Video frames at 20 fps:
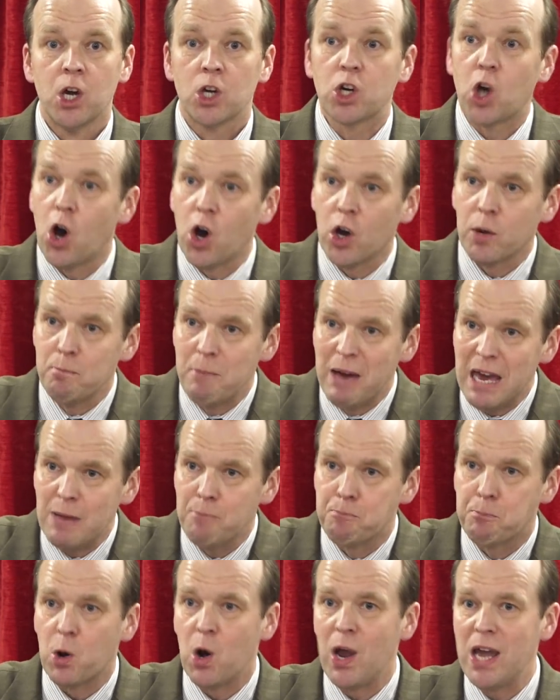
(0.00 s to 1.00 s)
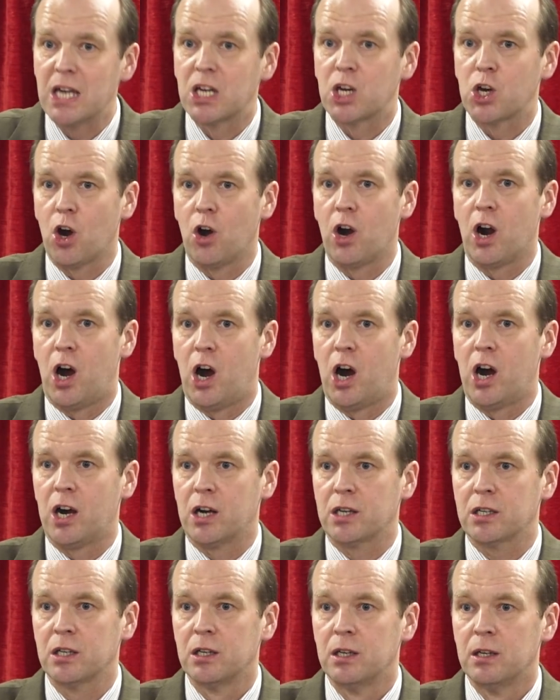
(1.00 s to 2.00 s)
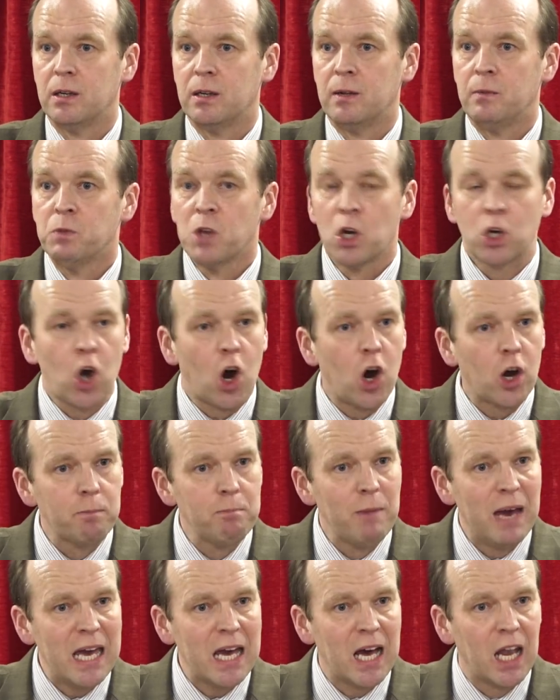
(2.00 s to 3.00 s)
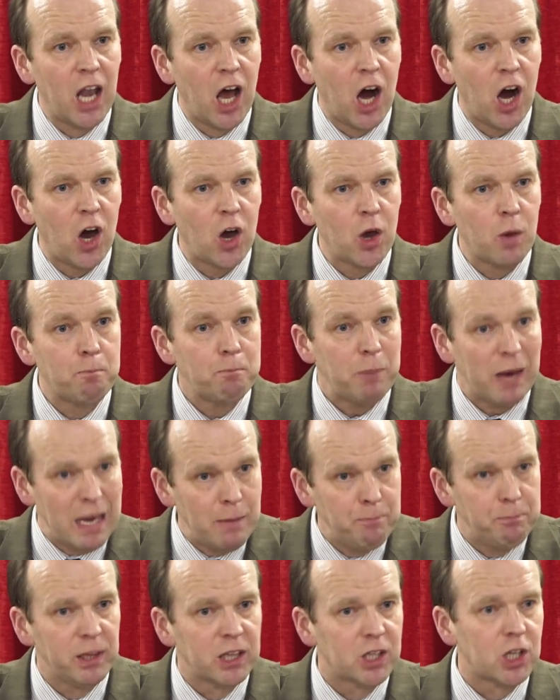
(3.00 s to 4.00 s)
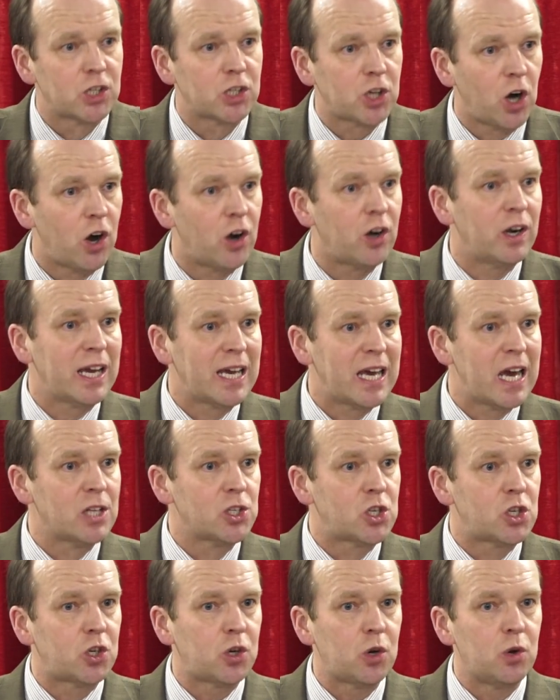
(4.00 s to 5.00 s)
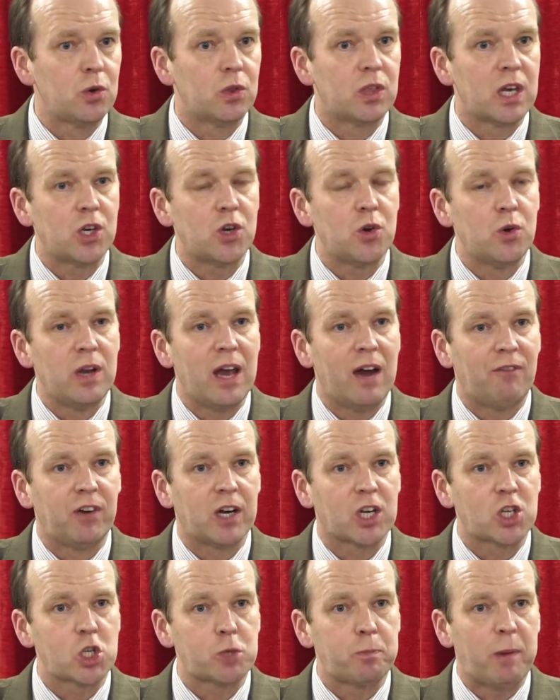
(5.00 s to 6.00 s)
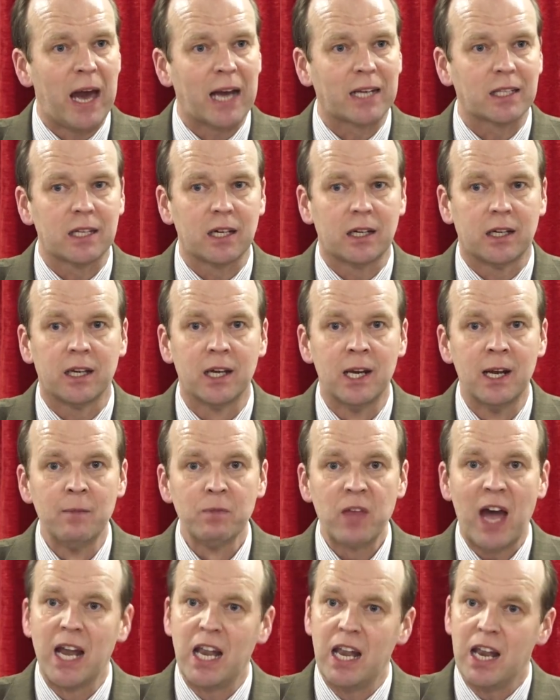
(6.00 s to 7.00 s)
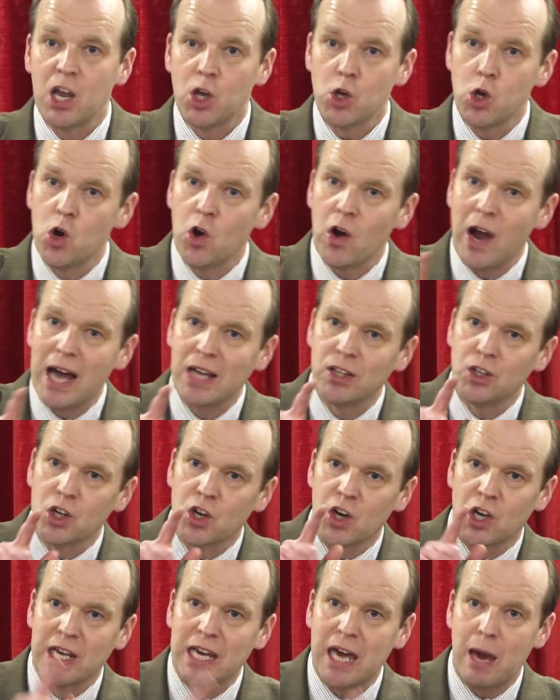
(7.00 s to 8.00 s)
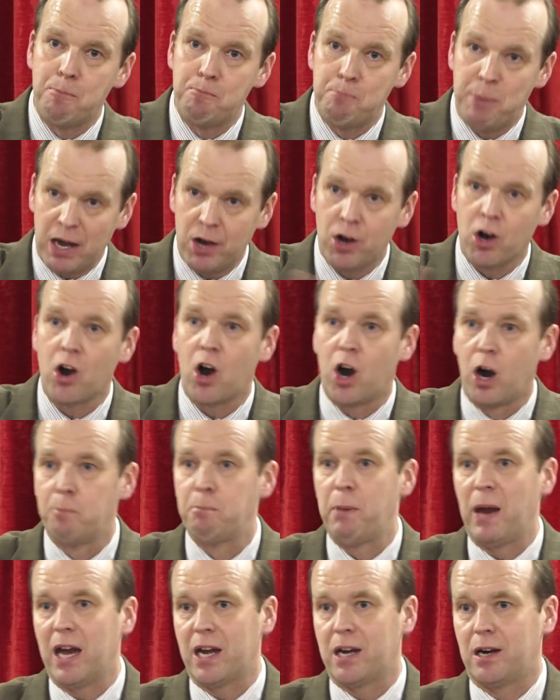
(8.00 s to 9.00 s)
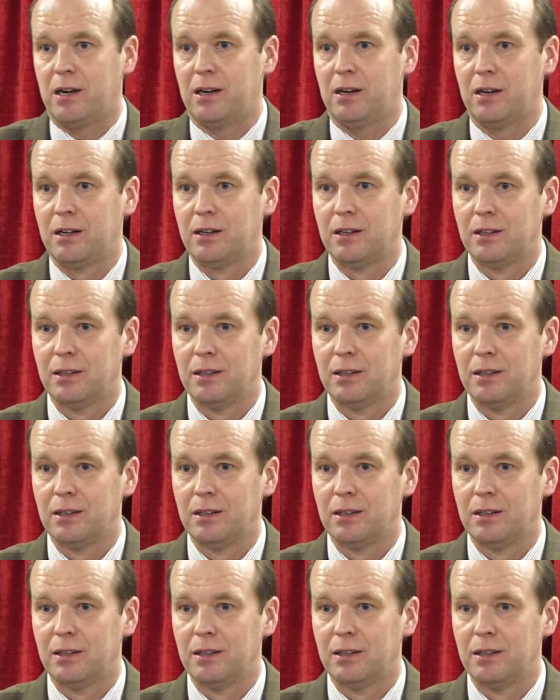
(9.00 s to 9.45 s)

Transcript: God may break your heart. God may allow people to turn against you that you never expected. And you're either going to get bitter or better.